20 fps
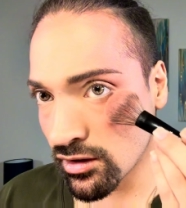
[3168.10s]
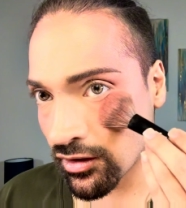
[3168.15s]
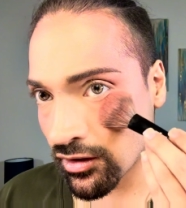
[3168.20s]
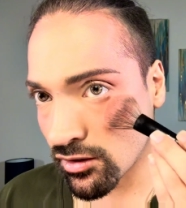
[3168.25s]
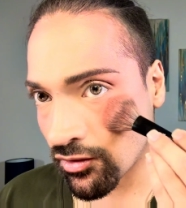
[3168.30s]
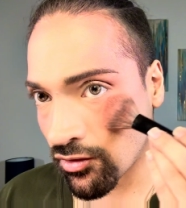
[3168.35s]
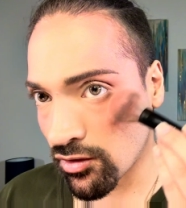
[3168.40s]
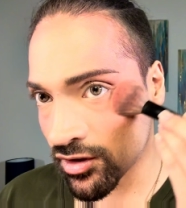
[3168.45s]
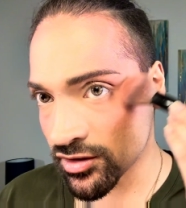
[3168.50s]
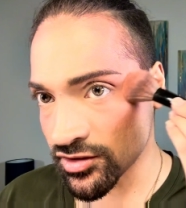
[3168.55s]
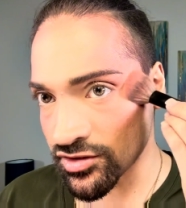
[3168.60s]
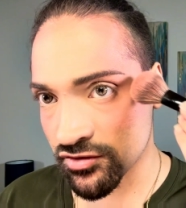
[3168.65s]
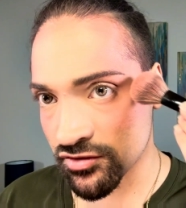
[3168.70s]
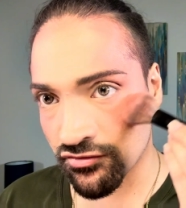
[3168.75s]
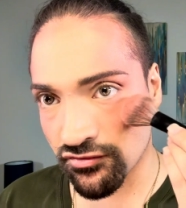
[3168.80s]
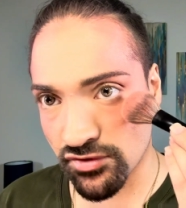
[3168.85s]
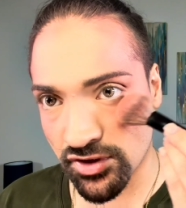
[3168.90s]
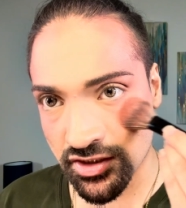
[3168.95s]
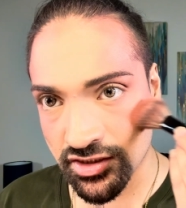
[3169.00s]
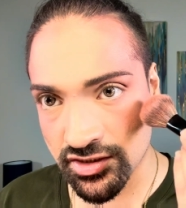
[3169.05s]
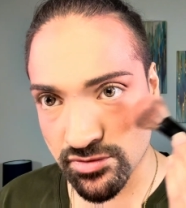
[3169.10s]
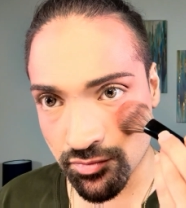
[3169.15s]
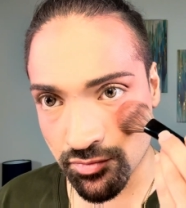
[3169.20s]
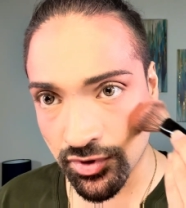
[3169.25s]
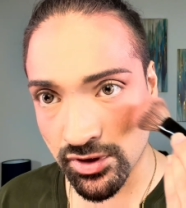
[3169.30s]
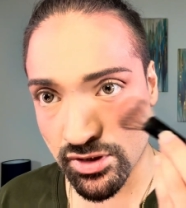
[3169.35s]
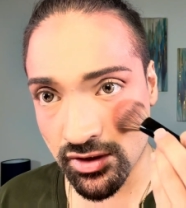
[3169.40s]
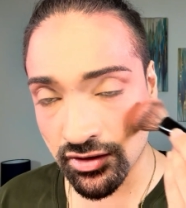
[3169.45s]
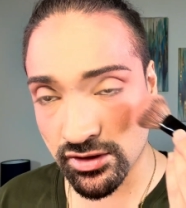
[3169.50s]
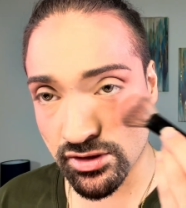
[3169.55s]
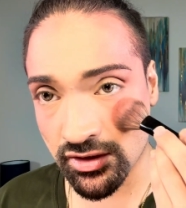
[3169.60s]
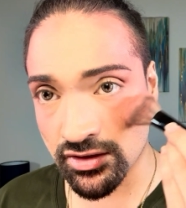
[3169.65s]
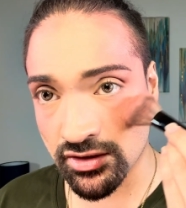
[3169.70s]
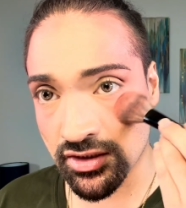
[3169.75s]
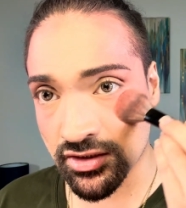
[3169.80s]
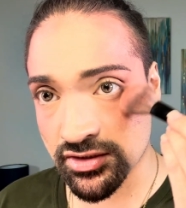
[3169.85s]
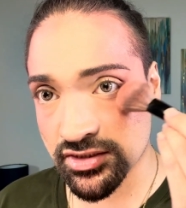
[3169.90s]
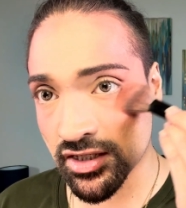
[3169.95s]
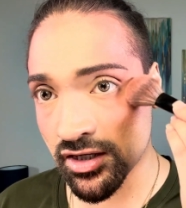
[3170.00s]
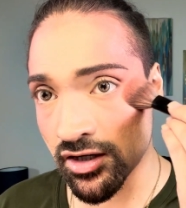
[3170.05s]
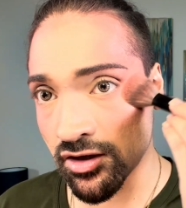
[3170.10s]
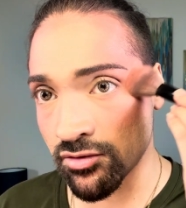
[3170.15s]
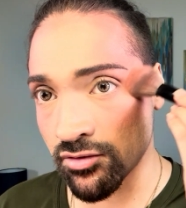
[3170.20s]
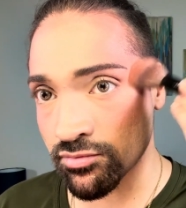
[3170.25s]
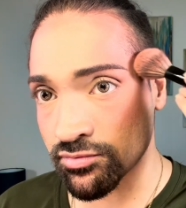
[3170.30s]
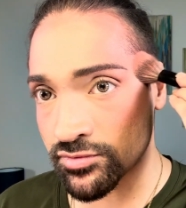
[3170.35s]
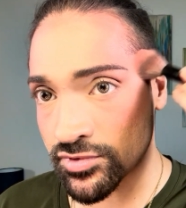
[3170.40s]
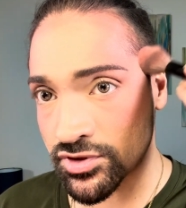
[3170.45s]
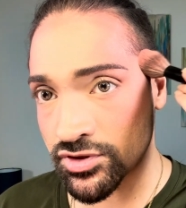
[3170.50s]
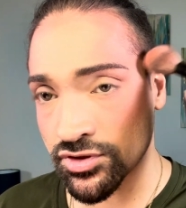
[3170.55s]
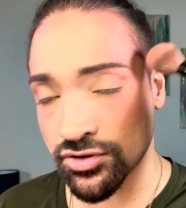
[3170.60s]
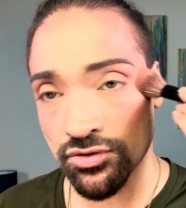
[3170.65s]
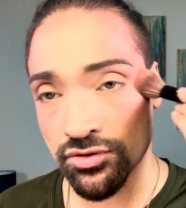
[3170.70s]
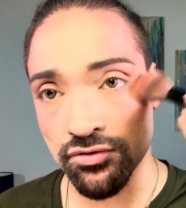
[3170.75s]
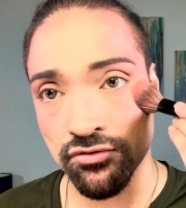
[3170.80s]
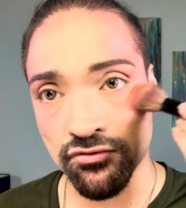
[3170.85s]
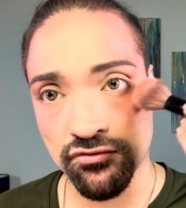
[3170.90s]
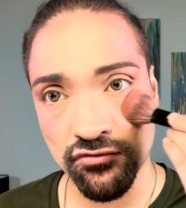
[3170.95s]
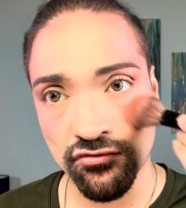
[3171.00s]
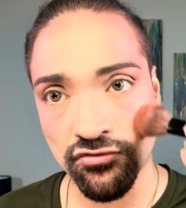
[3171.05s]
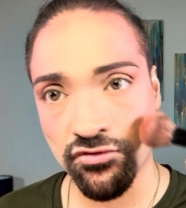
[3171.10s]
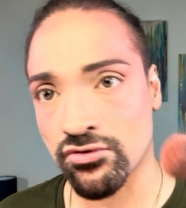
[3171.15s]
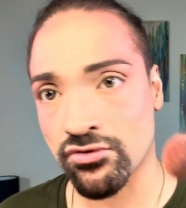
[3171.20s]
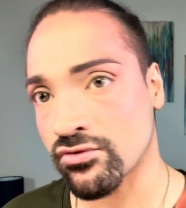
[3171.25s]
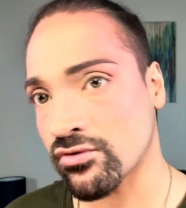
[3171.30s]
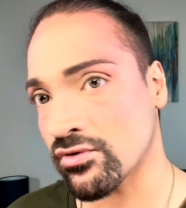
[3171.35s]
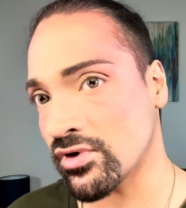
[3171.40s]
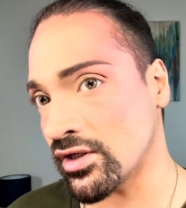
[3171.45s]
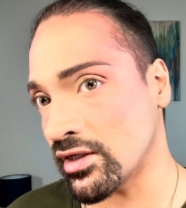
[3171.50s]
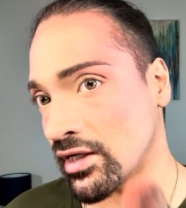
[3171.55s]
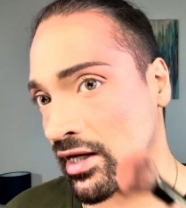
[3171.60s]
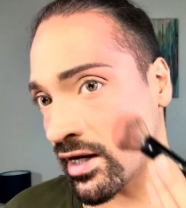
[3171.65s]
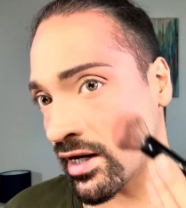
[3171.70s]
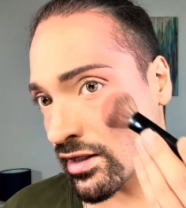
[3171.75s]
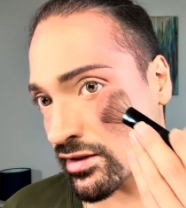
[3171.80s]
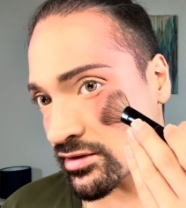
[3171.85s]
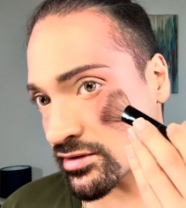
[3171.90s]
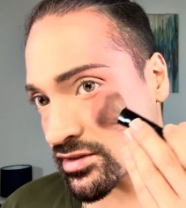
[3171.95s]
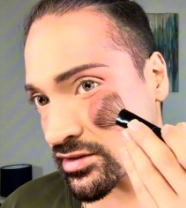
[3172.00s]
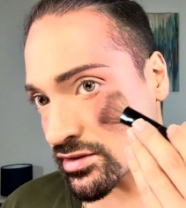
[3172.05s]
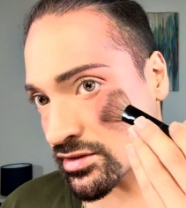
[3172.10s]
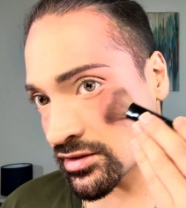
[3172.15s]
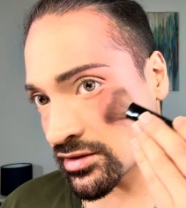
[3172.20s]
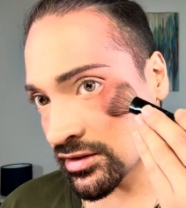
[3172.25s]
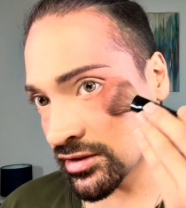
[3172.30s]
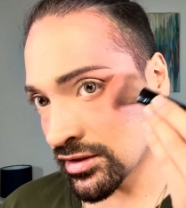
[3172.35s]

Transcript: across your face, but it does help to further enhance